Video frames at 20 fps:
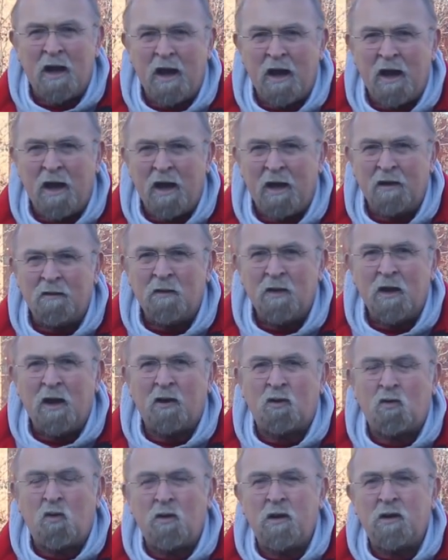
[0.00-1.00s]
and
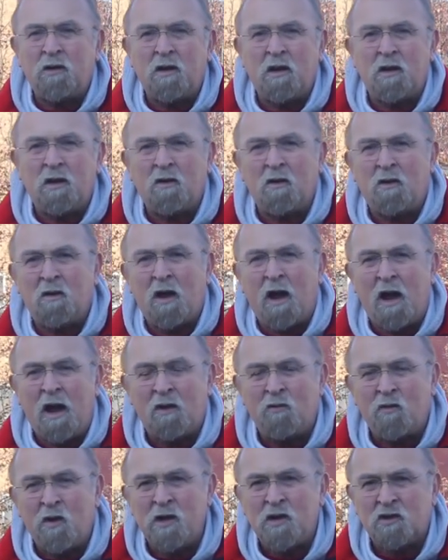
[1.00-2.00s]
according to the
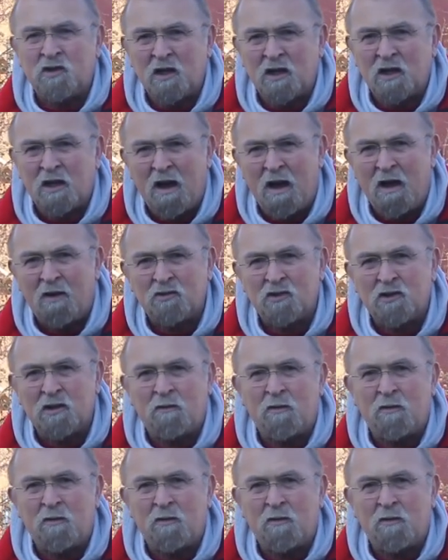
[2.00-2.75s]
eyewitness accounts,